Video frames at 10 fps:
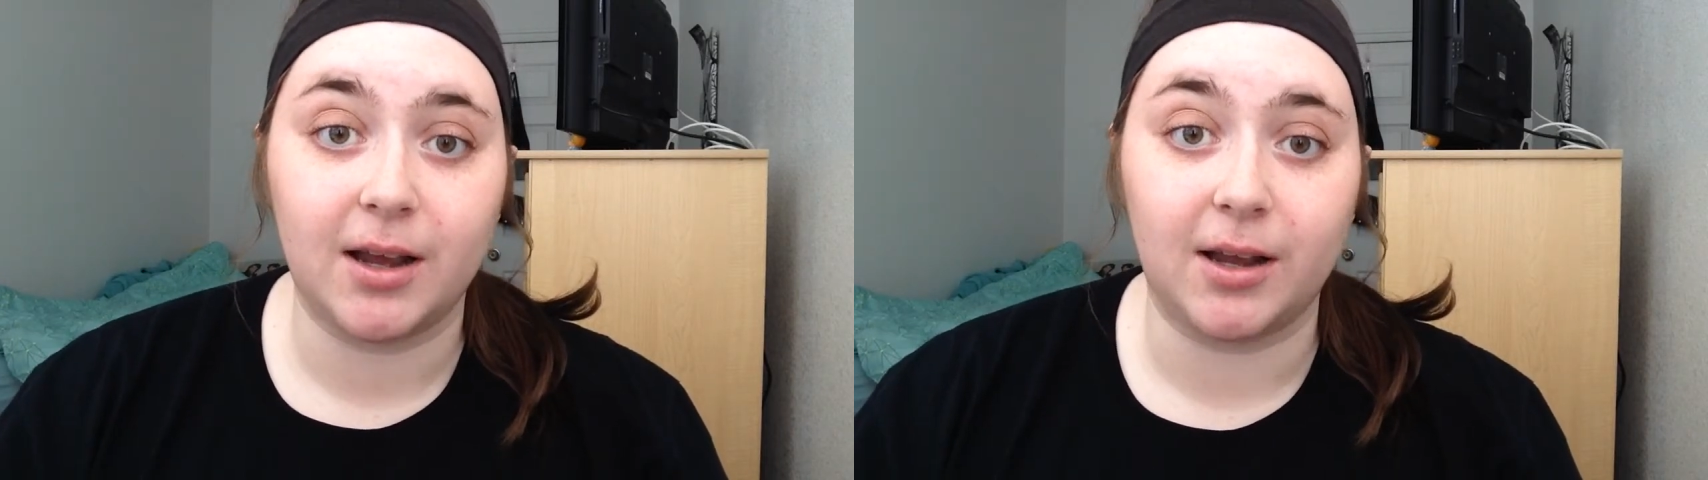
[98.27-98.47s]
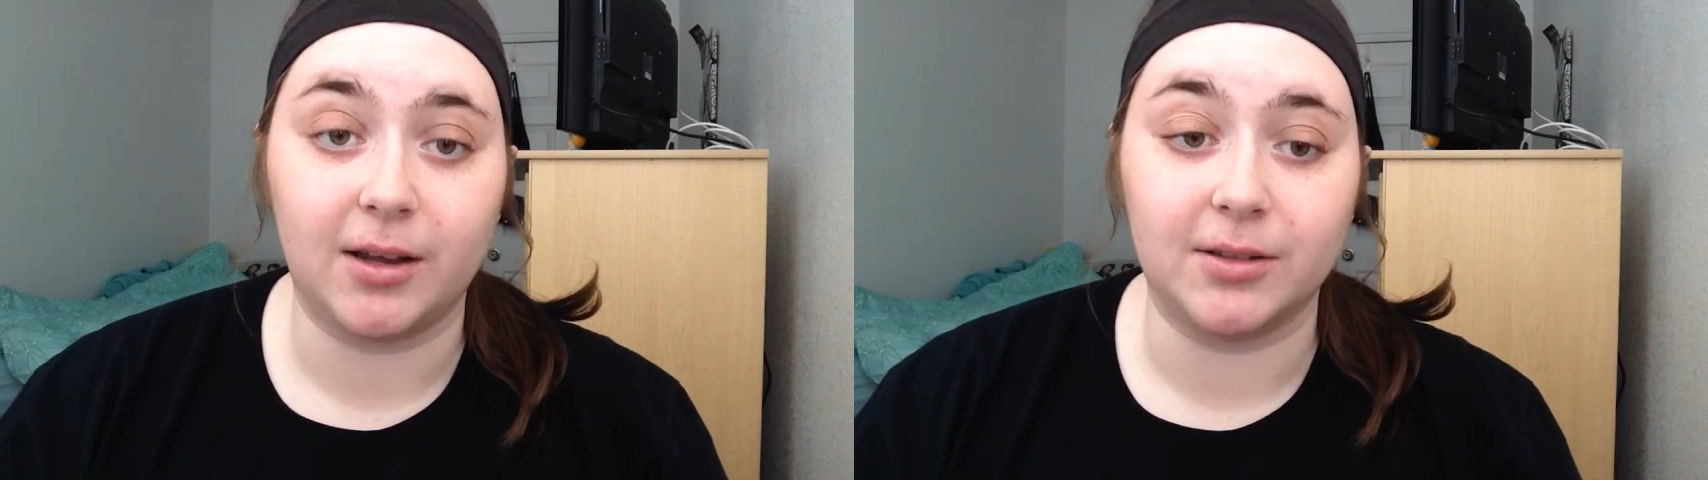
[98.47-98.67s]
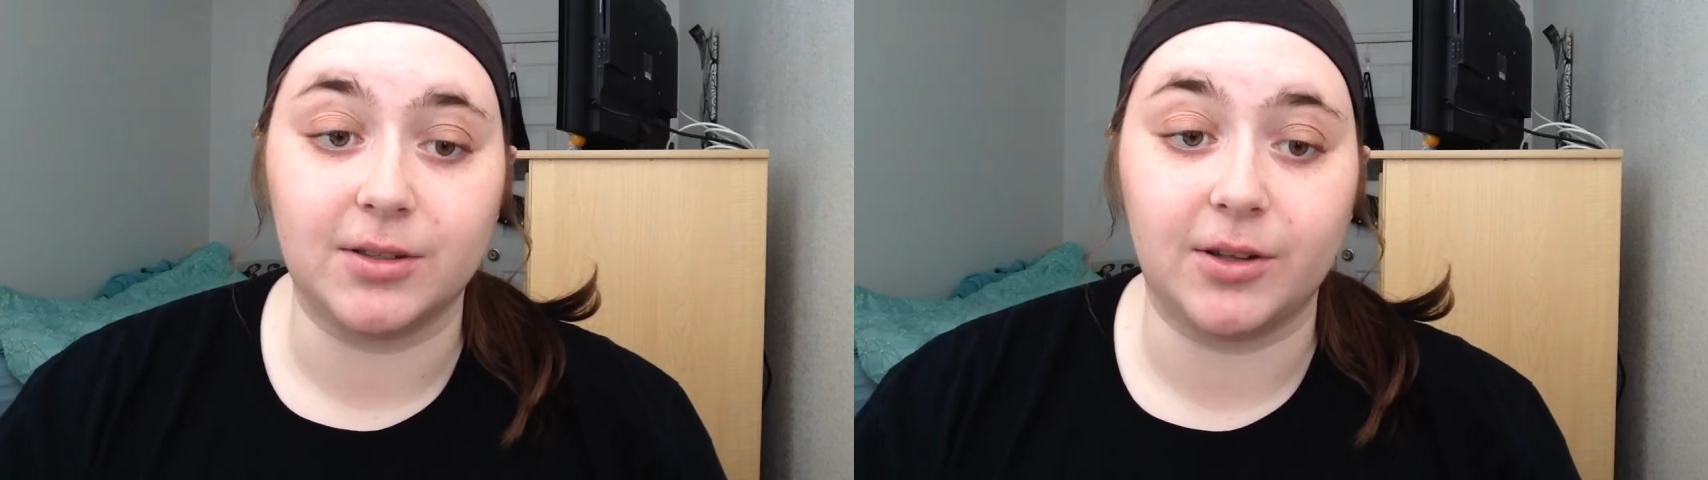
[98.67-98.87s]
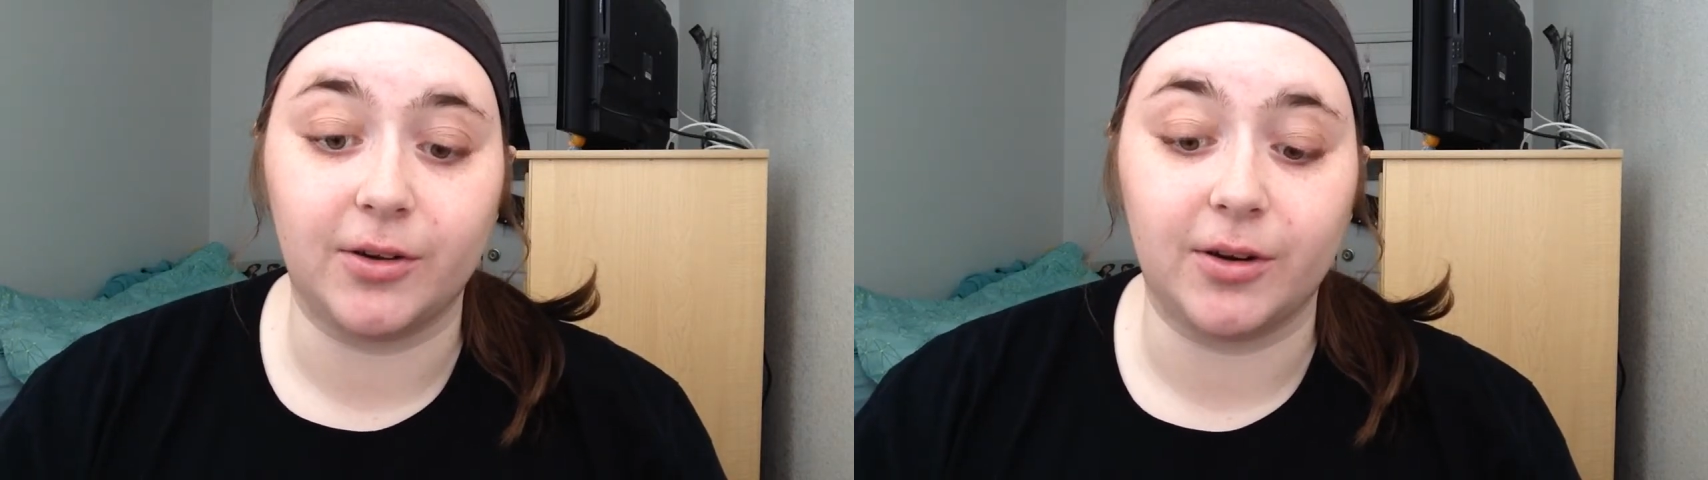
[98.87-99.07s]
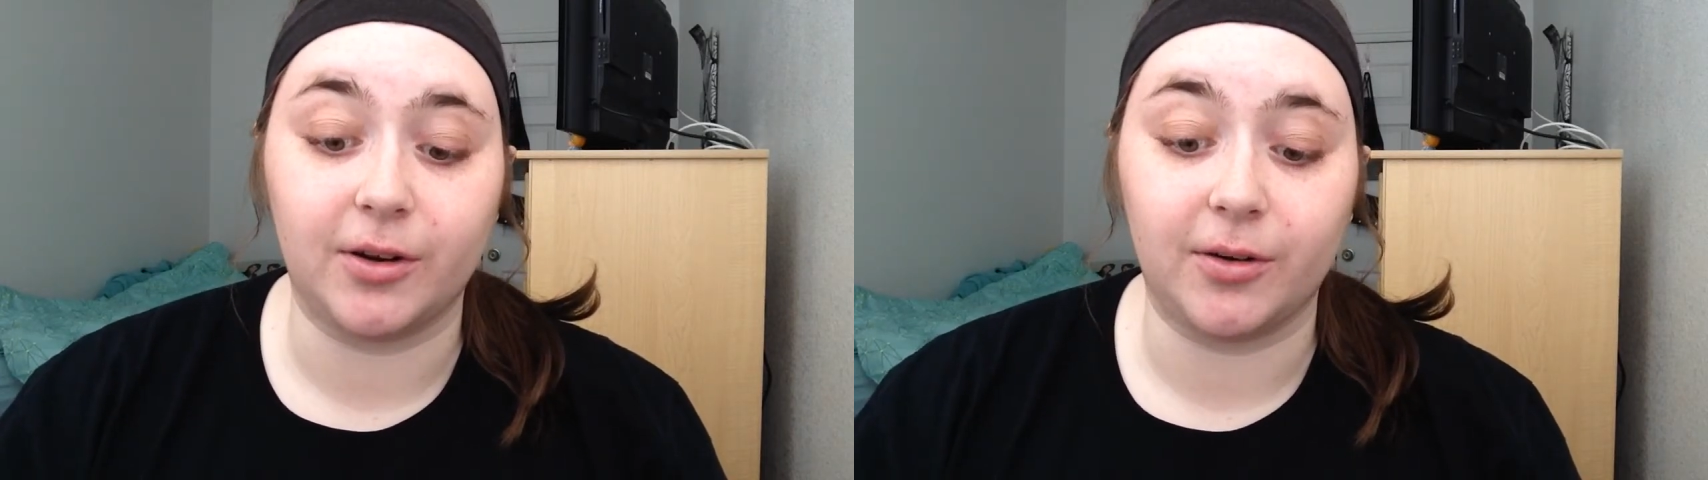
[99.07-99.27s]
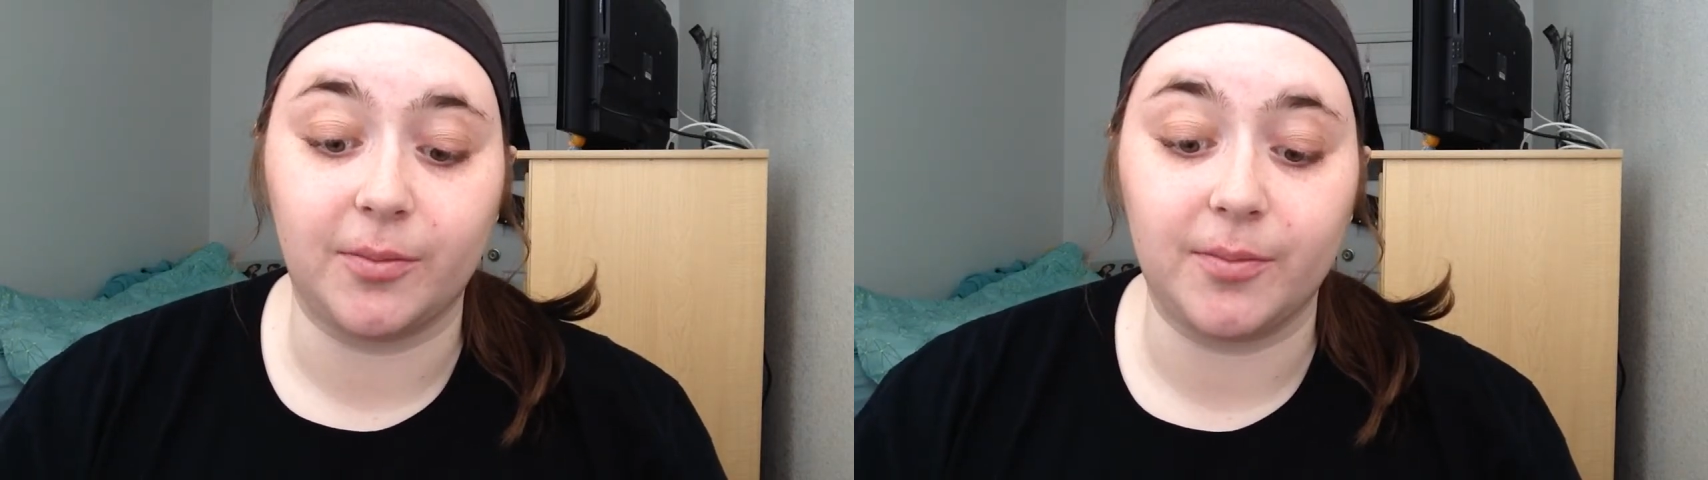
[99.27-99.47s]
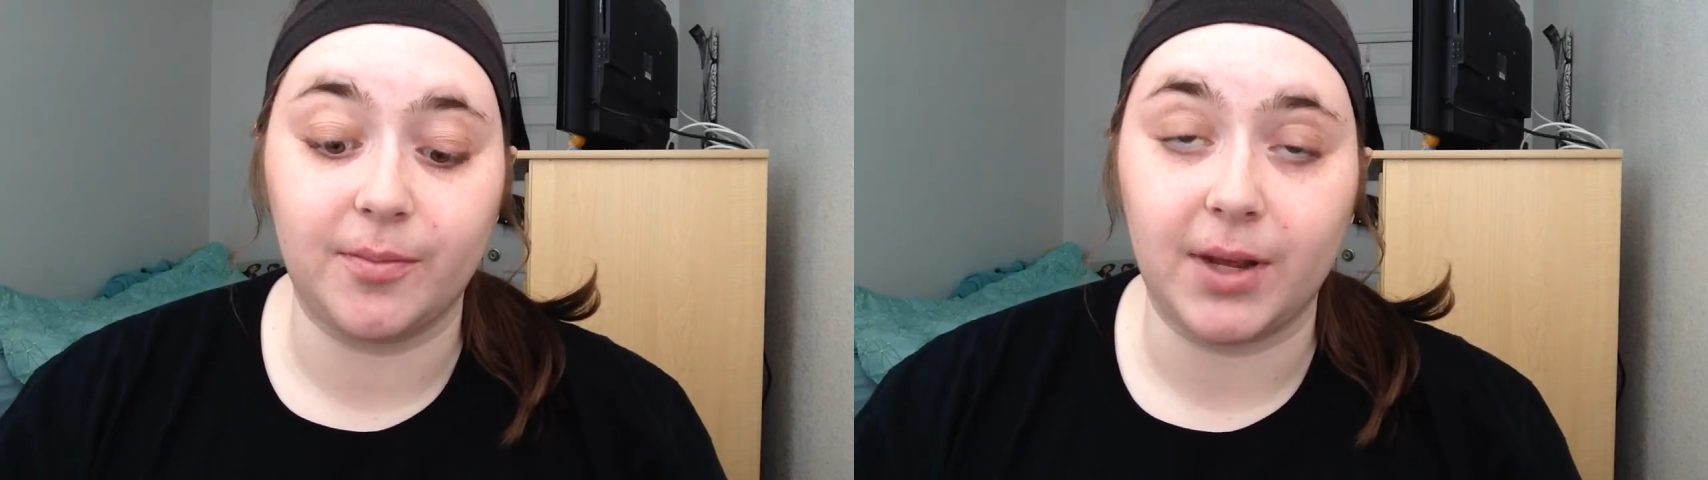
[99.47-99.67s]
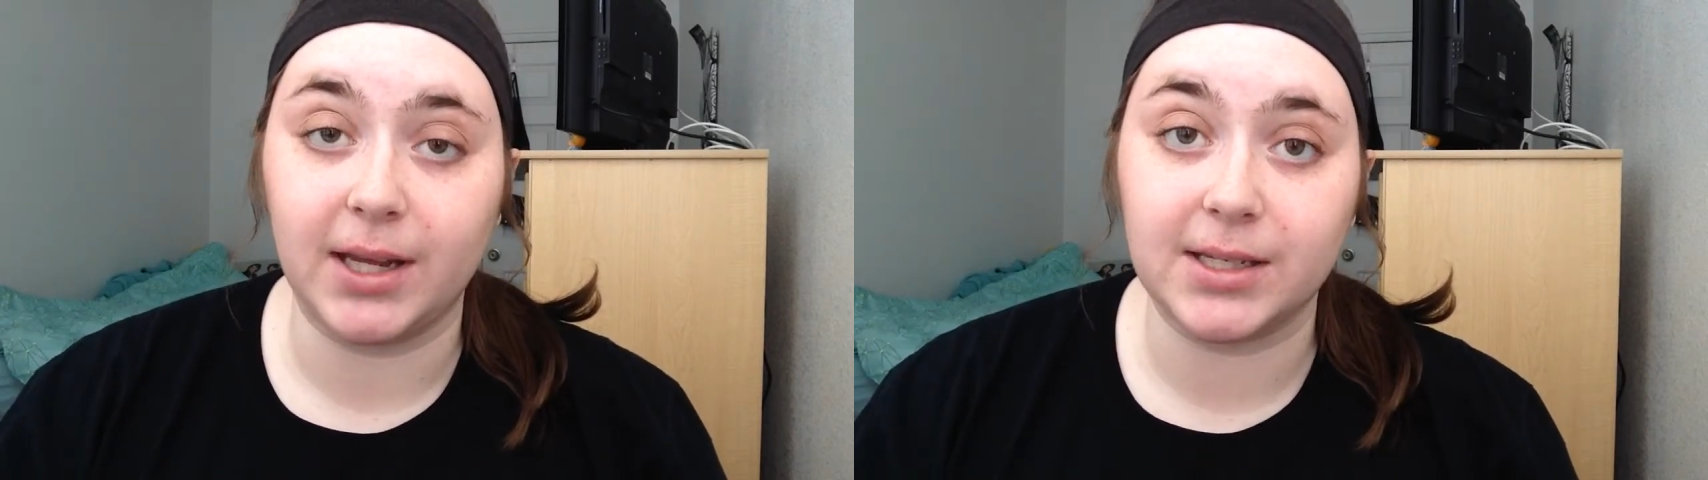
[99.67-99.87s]
because they're
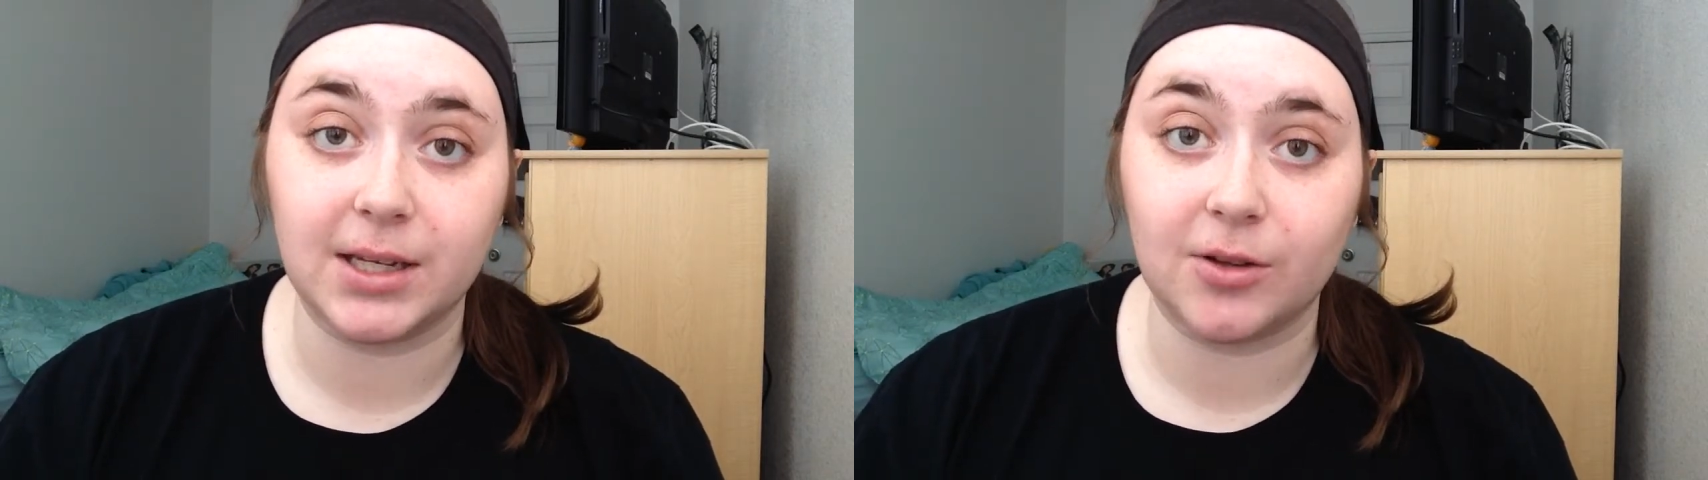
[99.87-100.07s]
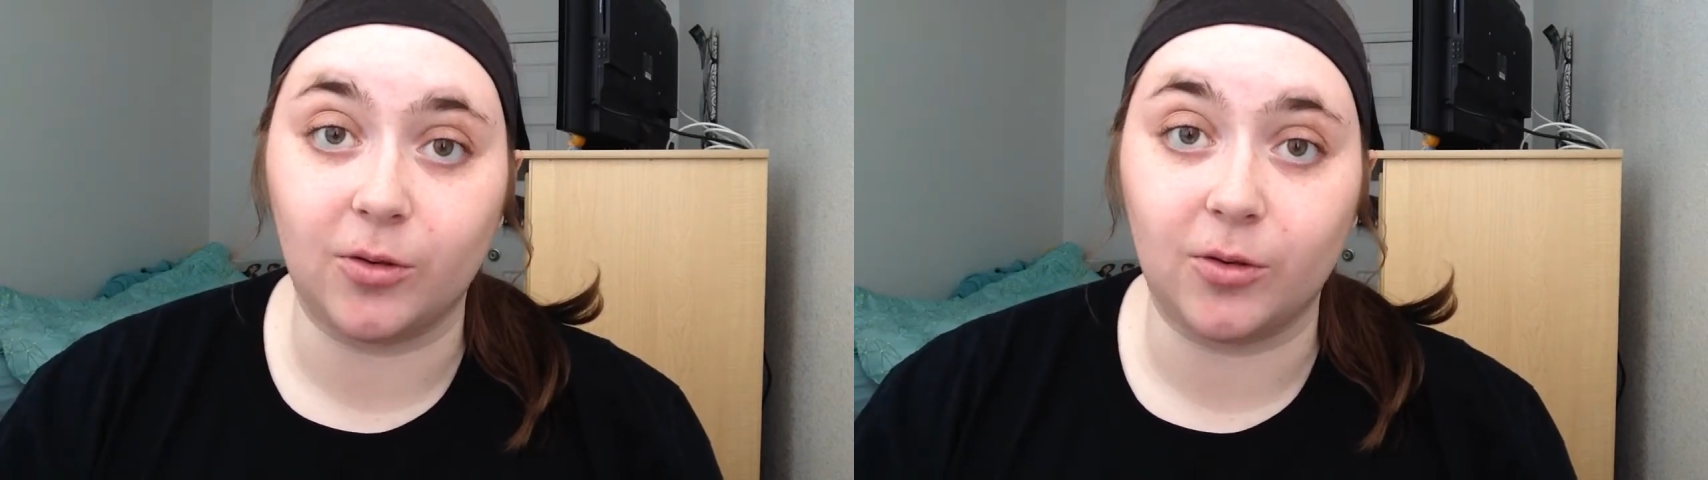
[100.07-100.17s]
he's not